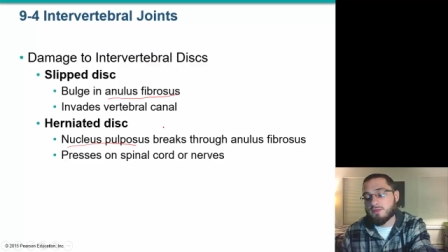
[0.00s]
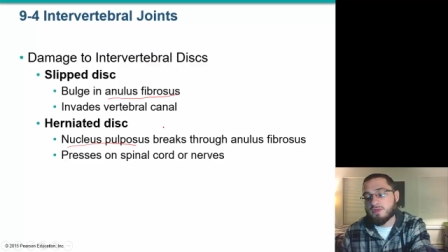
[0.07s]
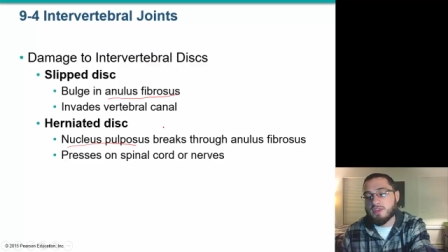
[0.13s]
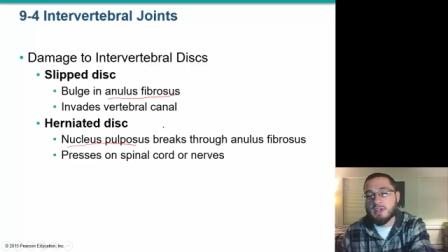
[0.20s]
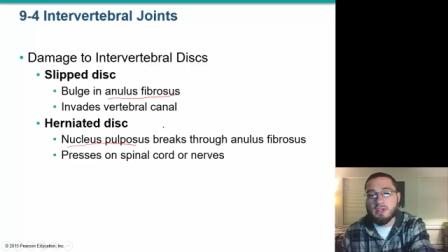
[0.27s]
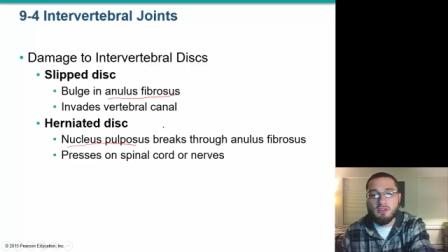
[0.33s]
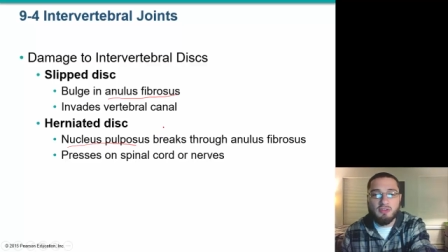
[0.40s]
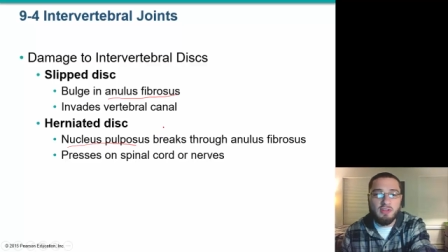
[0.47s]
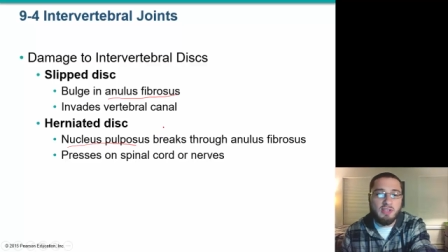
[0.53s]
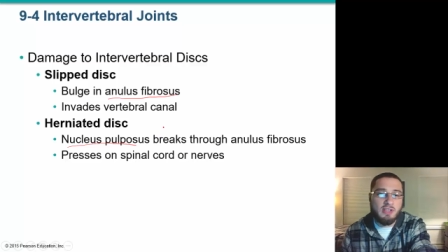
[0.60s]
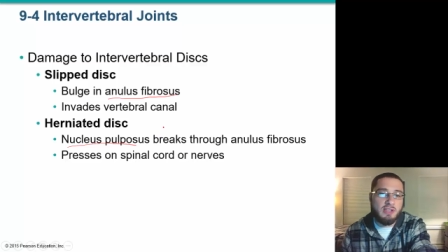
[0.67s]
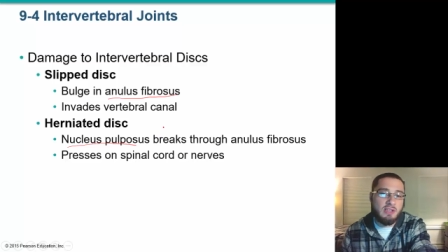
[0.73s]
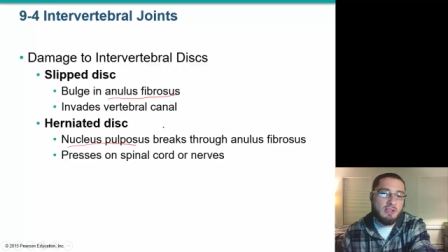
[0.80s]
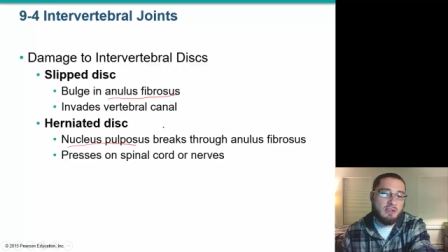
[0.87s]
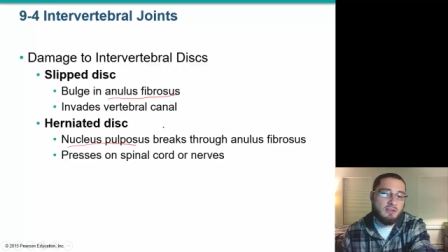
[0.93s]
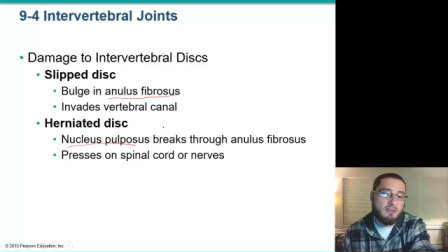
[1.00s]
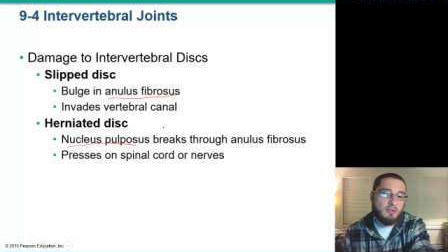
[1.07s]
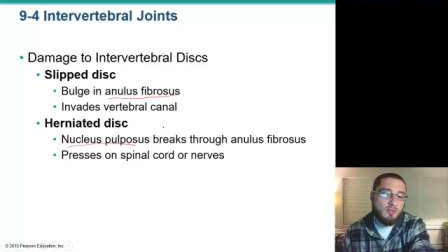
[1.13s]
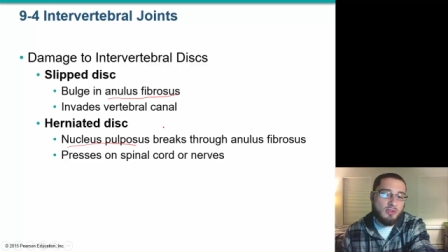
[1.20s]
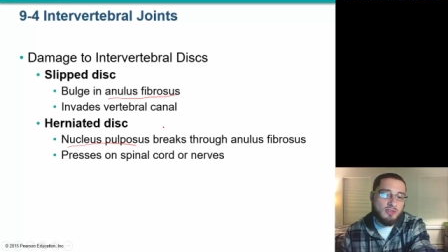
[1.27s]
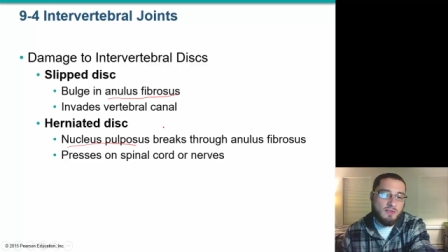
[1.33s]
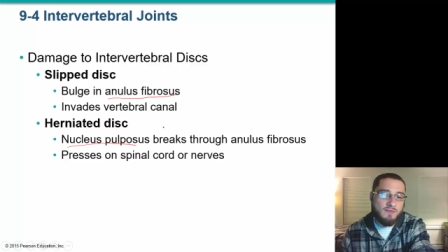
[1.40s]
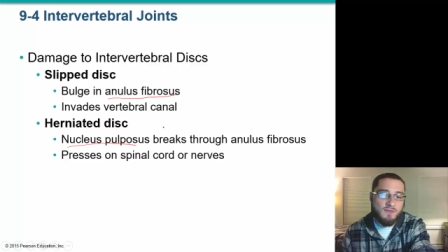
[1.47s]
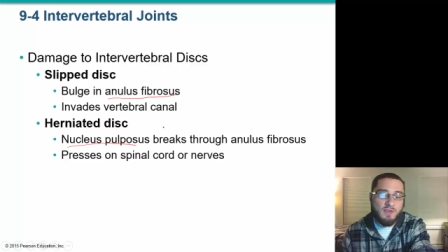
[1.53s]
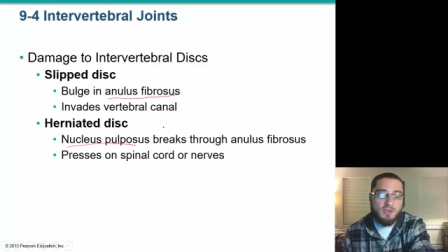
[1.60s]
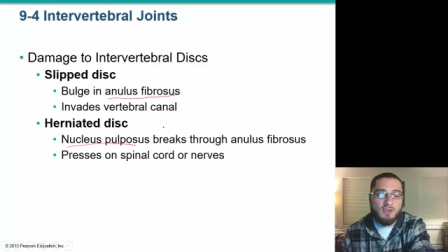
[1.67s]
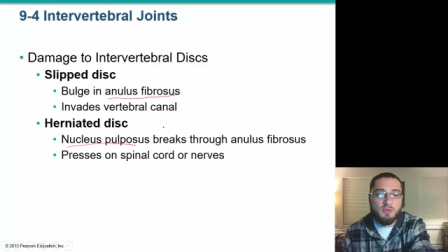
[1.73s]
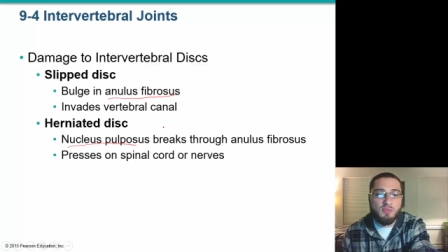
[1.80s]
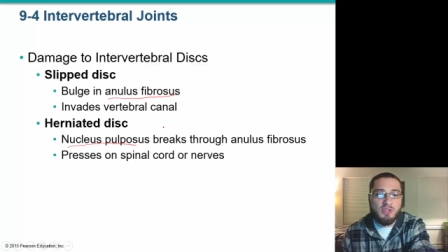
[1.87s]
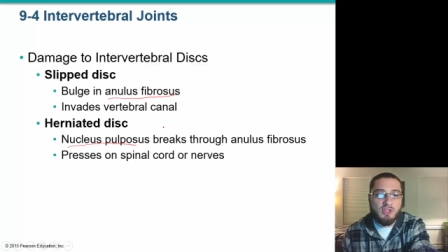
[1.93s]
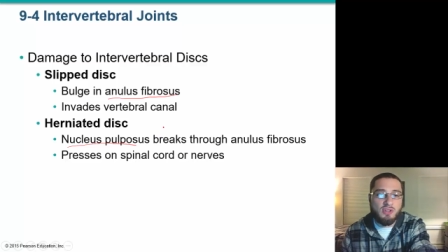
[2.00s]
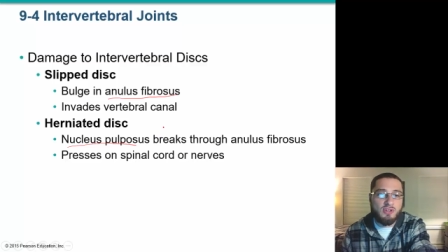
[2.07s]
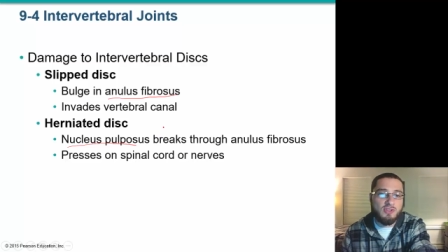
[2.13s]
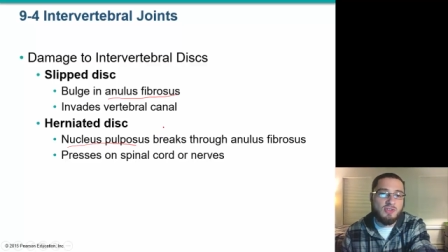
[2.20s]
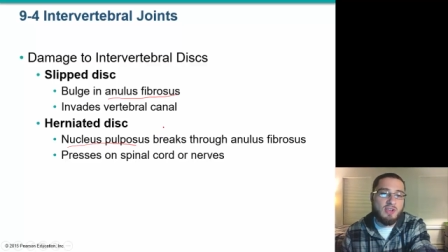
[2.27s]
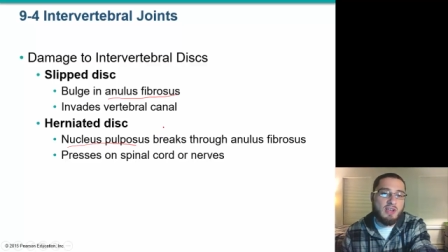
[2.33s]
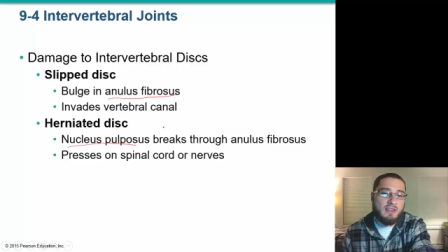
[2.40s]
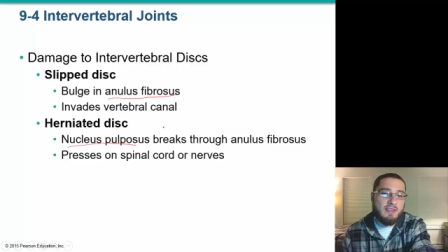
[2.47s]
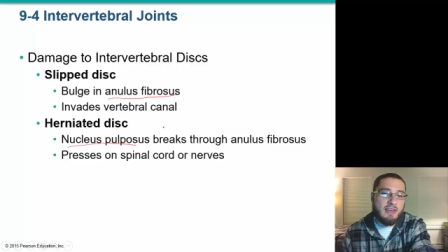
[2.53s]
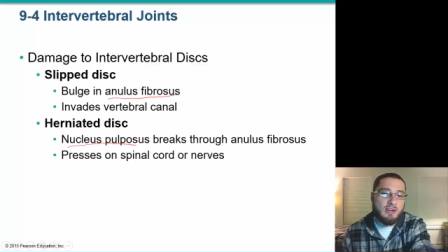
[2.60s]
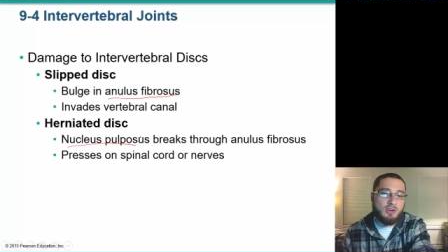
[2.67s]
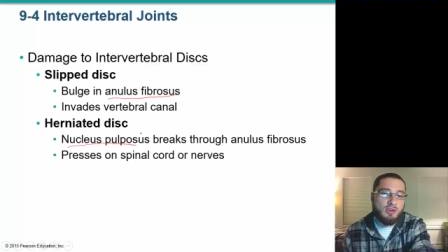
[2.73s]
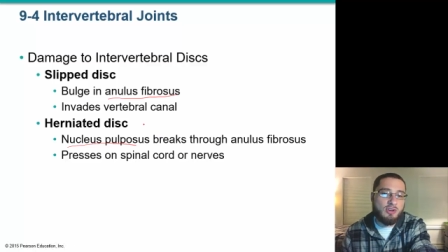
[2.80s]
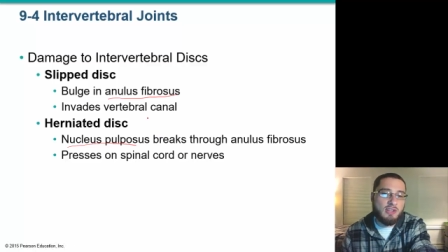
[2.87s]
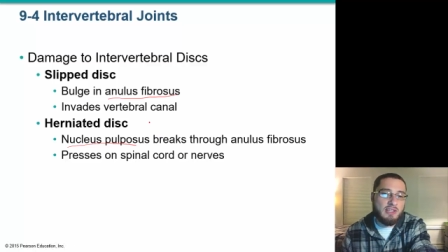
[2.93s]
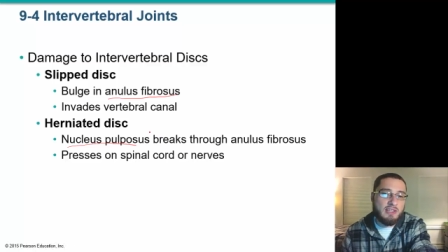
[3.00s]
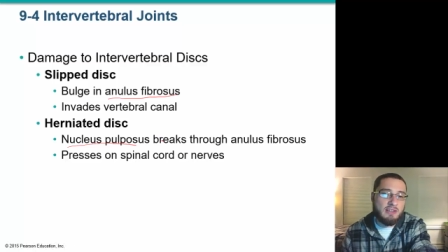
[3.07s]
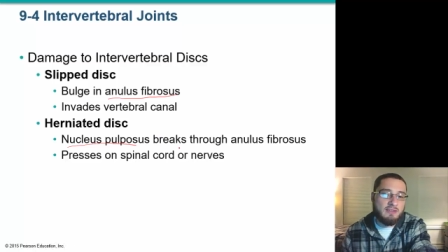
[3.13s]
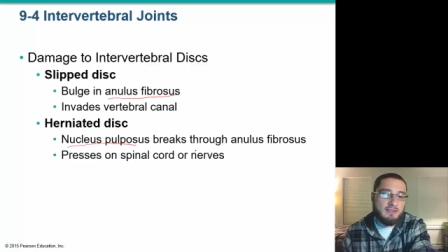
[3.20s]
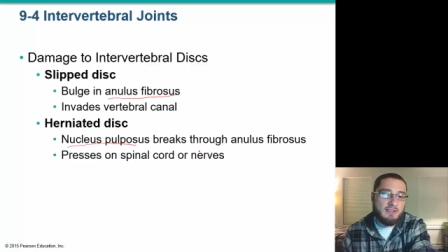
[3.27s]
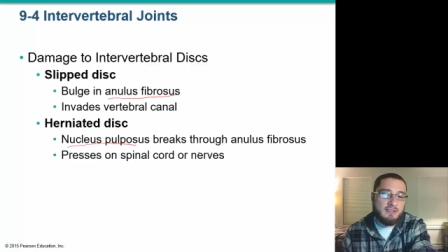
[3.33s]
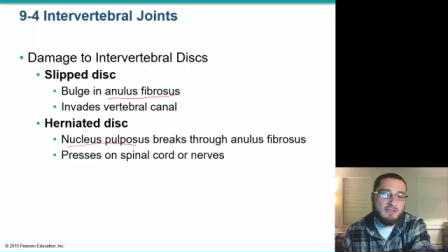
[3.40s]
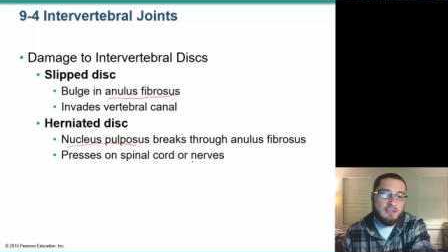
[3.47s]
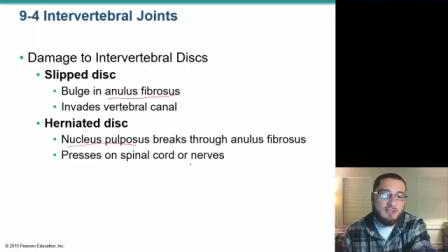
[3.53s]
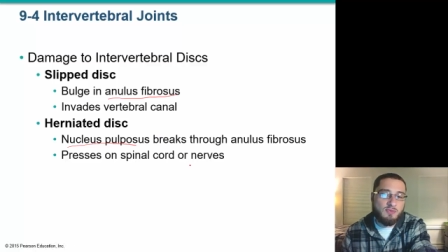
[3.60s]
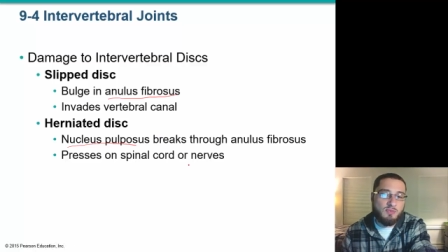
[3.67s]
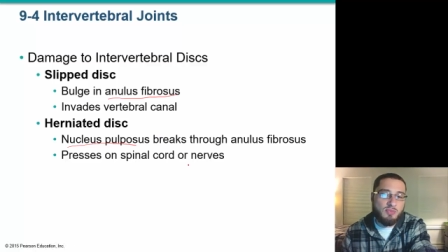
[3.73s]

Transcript: tingling and loss of feeling, because that herniated disc is